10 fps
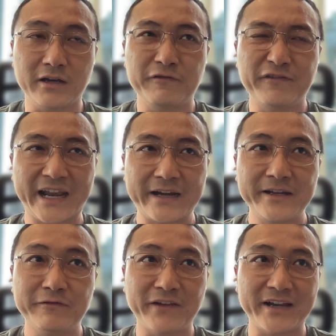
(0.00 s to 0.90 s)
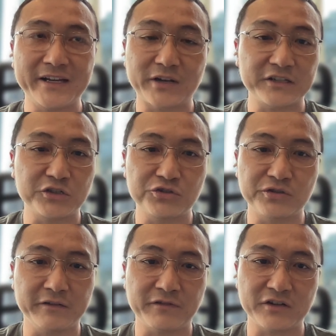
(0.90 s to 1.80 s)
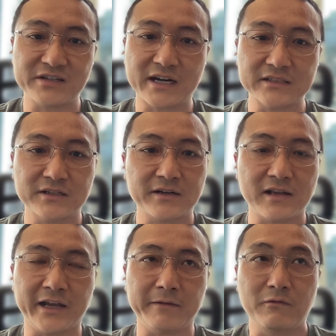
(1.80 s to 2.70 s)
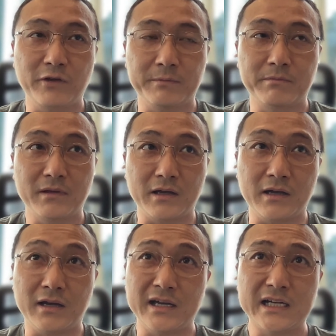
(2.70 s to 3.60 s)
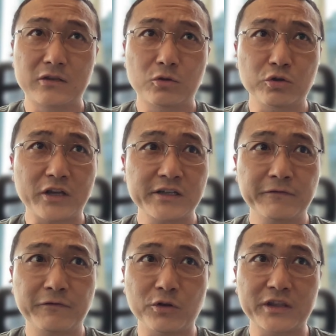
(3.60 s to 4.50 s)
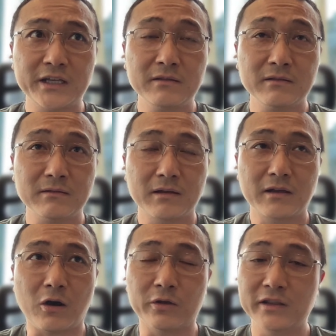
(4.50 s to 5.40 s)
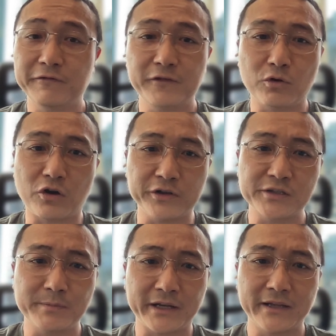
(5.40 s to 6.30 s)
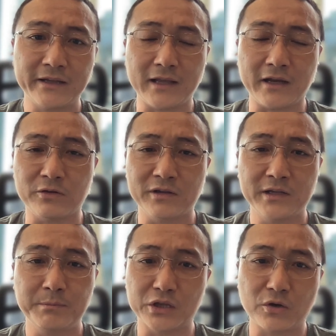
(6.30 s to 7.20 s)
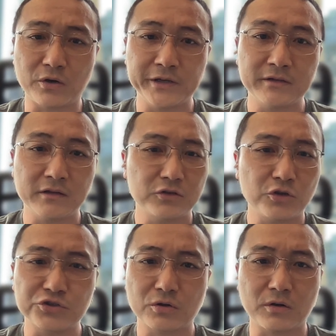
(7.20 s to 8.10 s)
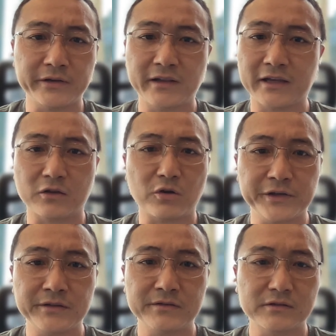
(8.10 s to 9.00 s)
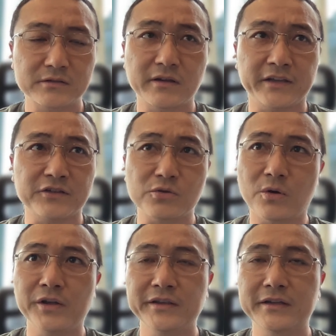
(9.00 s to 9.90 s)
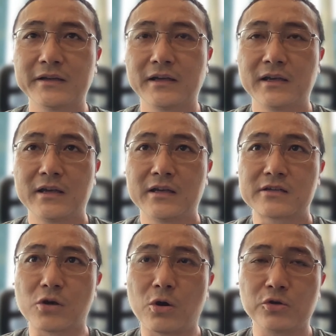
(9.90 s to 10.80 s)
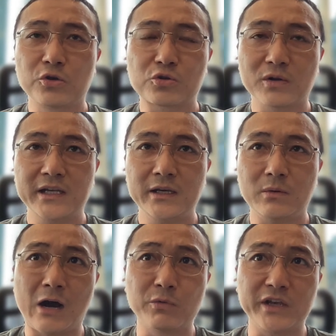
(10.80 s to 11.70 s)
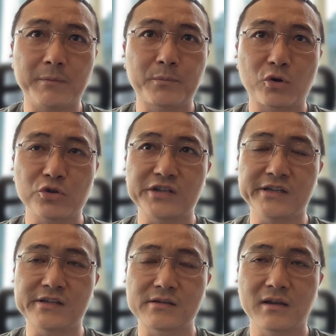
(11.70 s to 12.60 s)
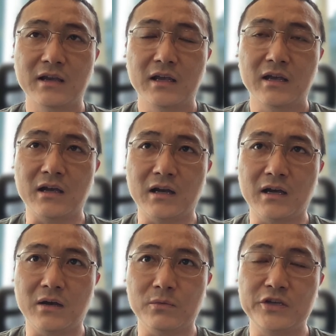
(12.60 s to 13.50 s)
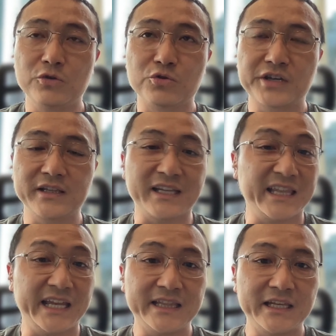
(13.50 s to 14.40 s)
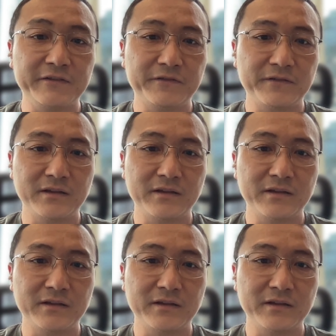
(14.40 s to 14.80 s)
a very traditional infrastructure, like with 2014, only few coins back then, like only Bitcoin, Dogecoin, Litecoin, and so on. So usually how we approach is we using the native